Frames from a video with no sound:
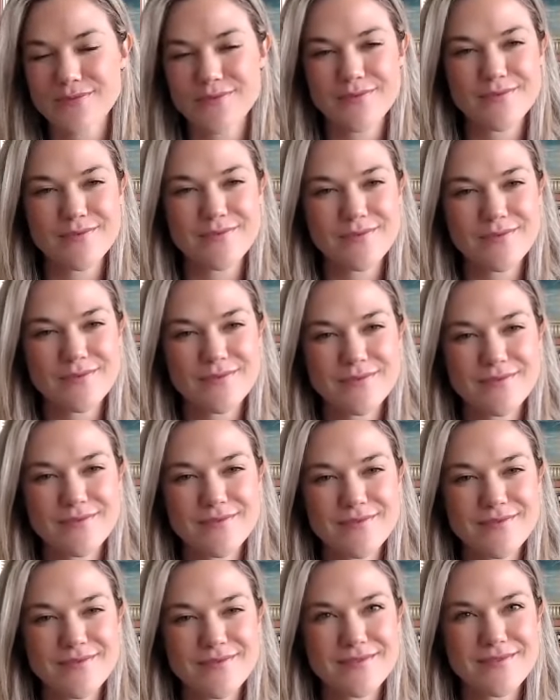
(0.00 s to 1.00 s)

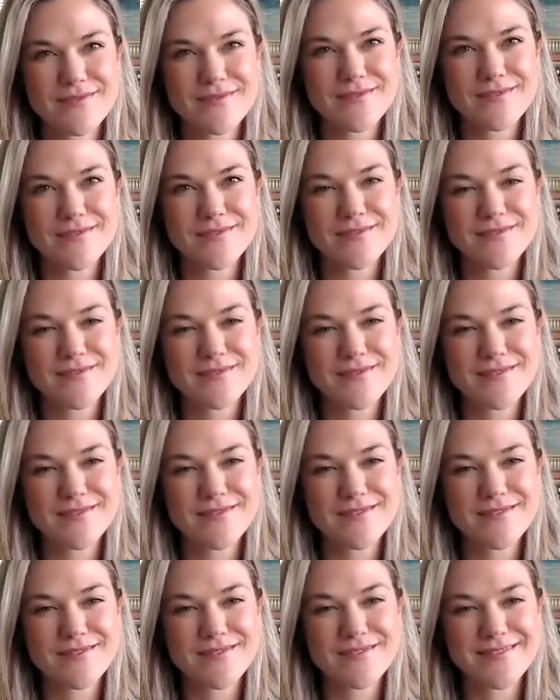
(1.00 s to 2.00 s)

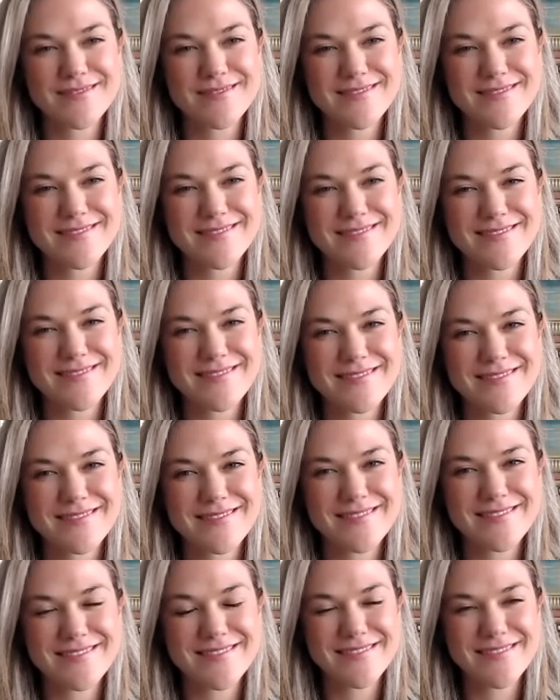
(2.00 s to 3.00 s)

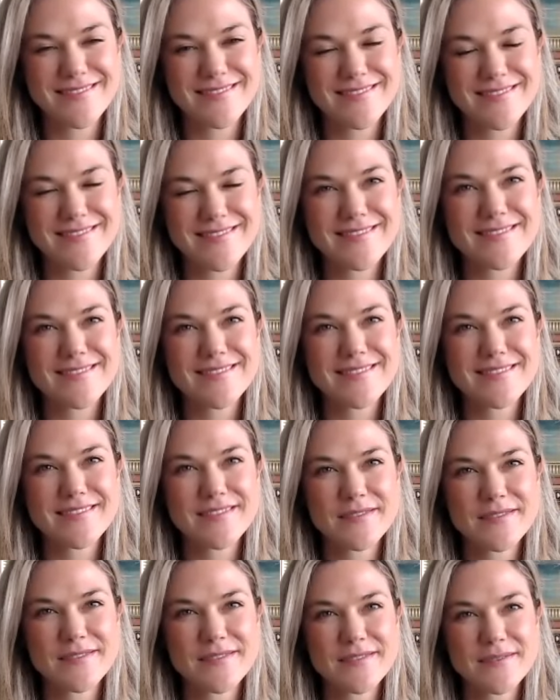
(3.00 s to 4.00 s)

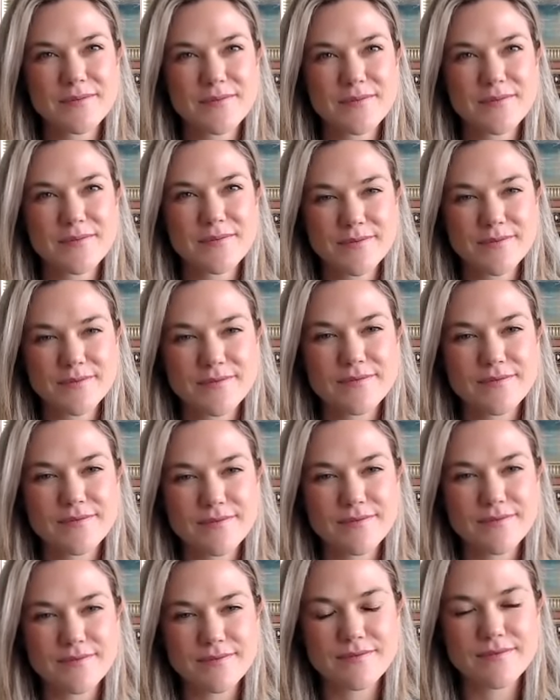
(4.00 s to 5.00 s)

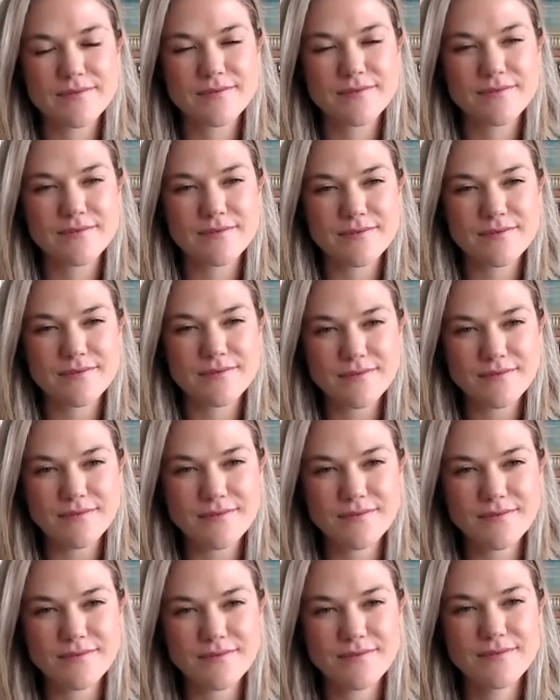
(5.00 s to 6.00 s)

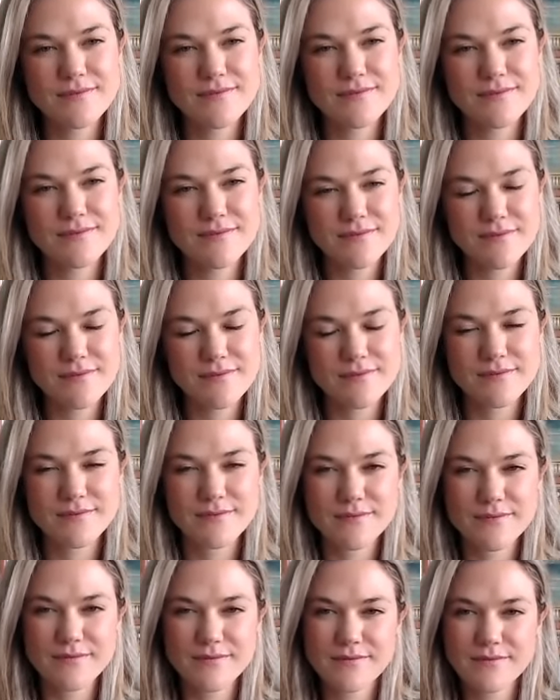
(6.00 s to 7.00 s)

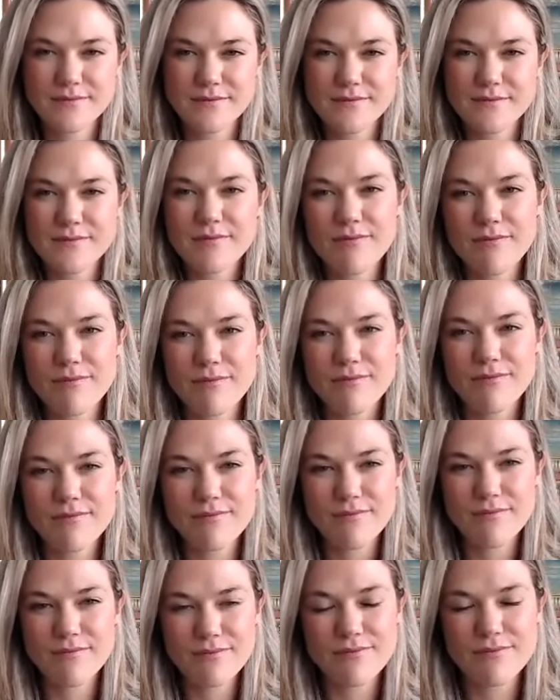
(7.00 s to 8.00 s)
This person isn't speaking.